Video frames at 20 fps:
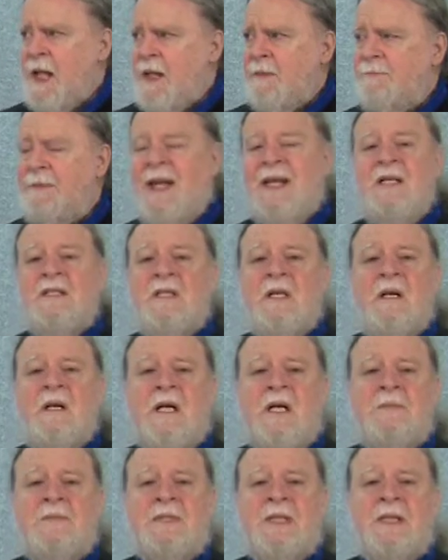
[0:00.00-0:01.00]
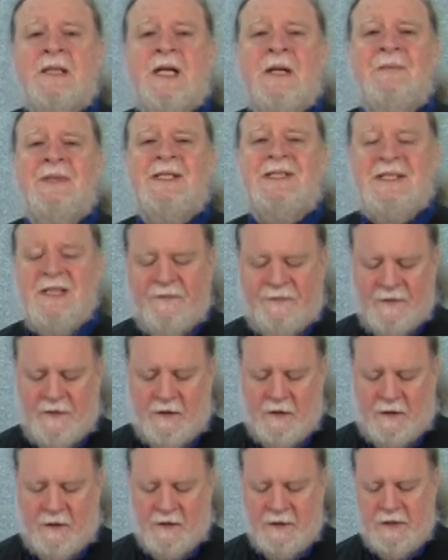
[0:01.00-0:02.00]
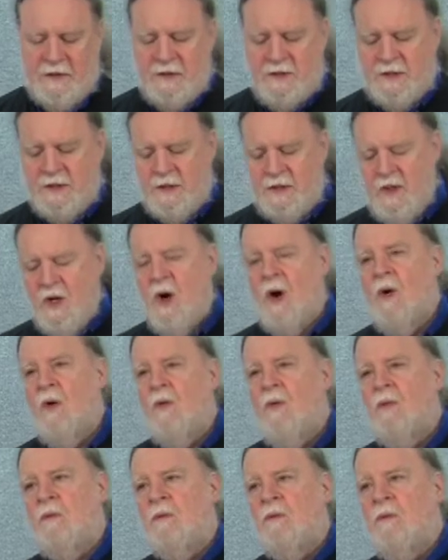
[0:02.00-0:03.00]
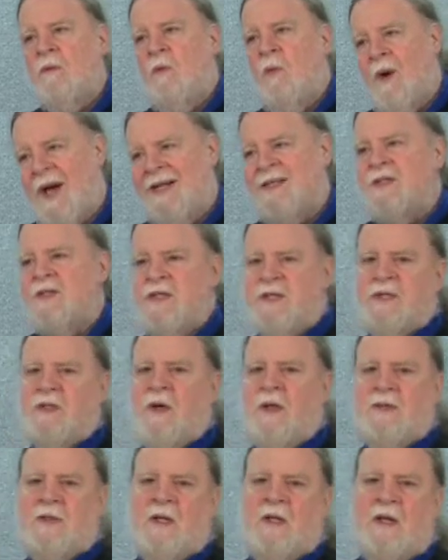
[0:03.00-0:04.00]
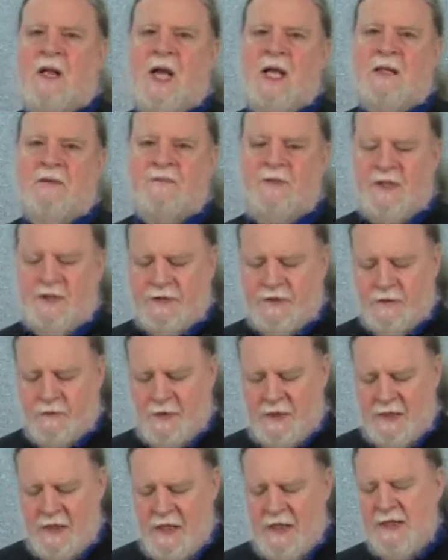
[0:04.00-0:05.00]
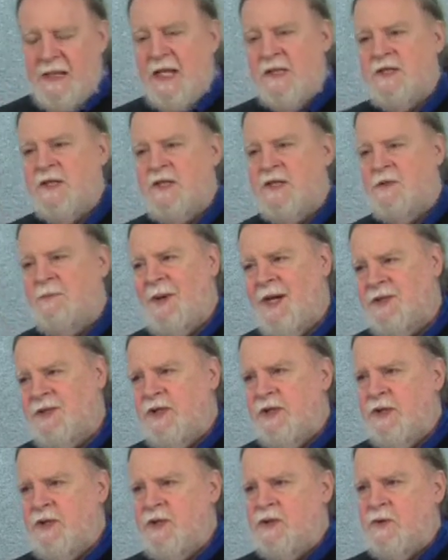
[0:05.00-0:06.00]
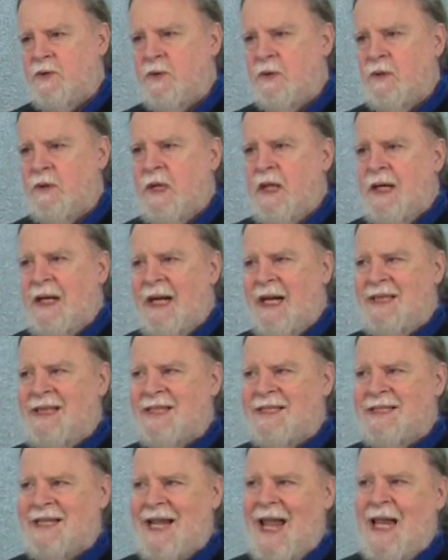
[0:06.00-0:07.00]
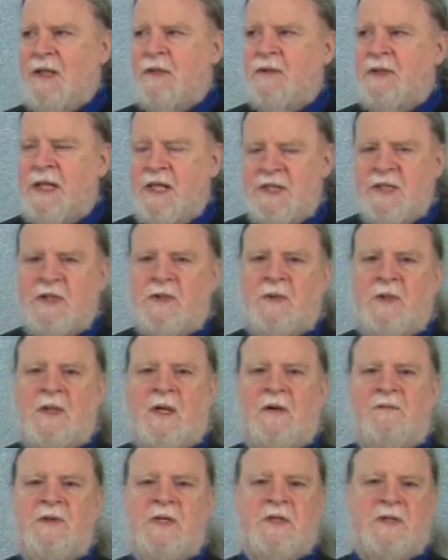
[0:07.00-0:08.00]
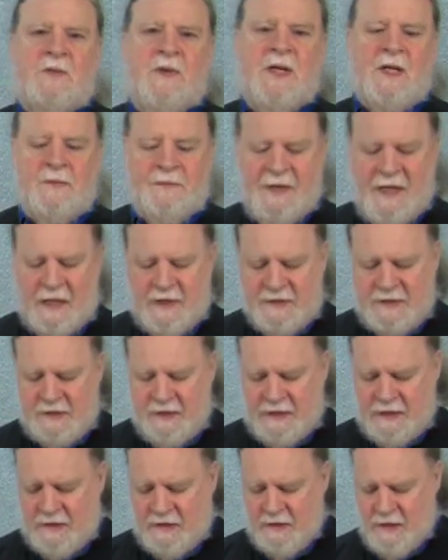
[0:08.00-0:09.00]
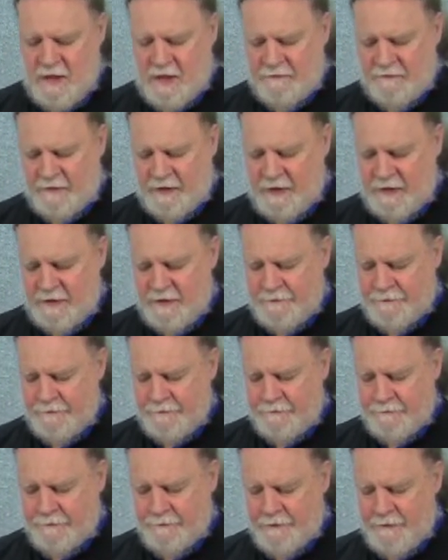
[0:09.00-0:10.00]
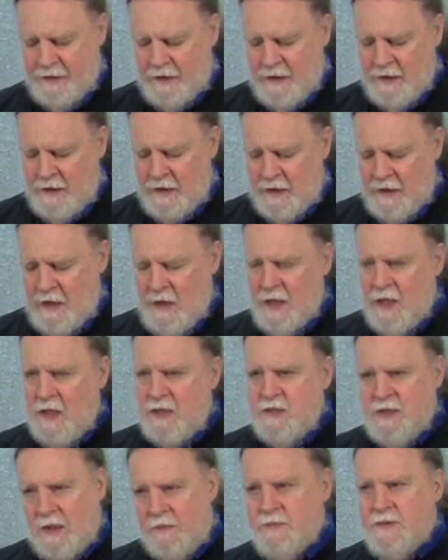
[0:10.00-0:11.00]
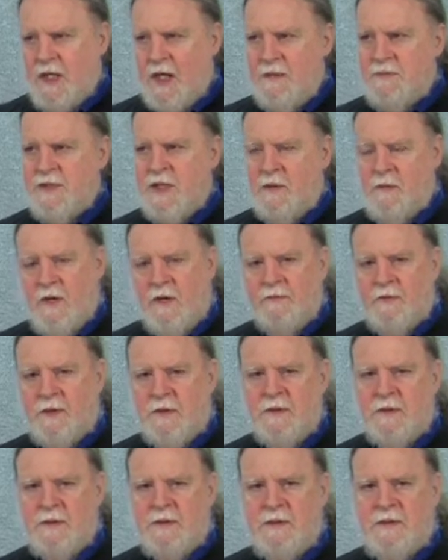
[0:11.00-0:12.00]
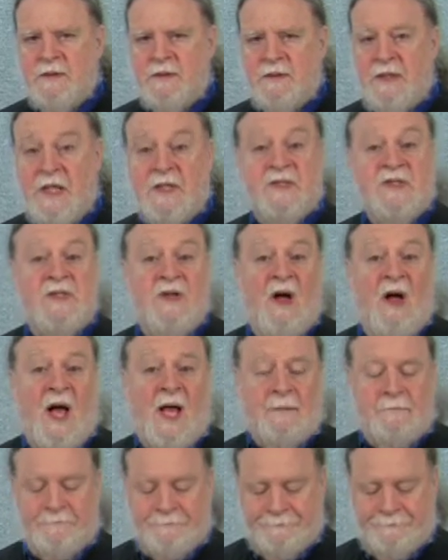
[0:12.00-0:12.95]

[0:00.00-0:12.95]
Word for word: Many times it can be difficult to know when to start the clock of history. That's especially true in the tangled history of the Israeli Palestinian conflict. Sometimes, however, it's not.